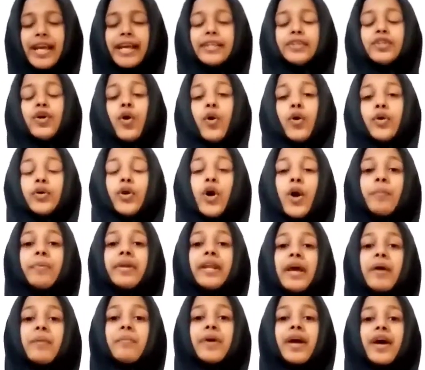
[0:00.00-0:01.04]
The Ottoman
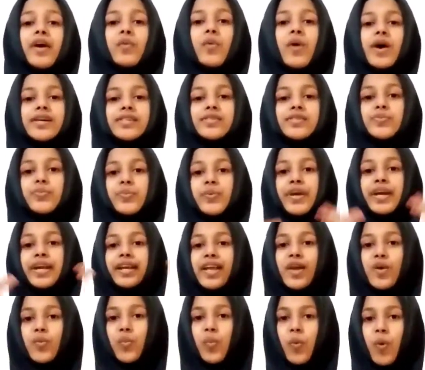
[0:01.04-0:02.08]
Empire was
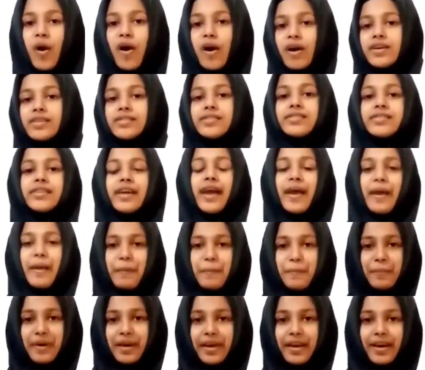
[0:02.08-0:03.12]
very vast
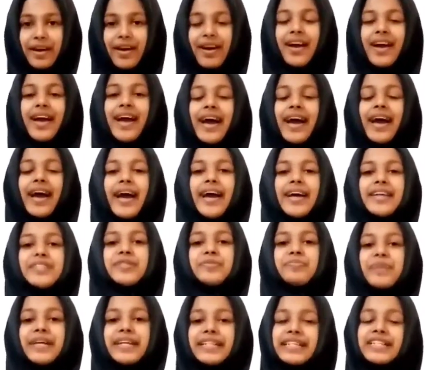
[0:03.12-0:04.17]
empire and
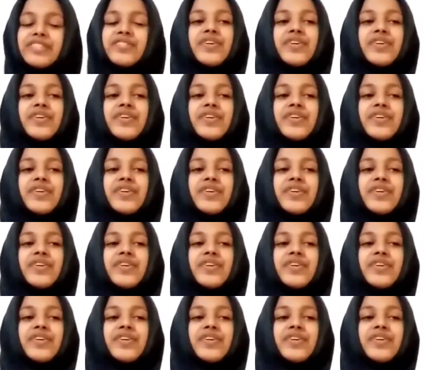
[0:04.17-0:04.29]
many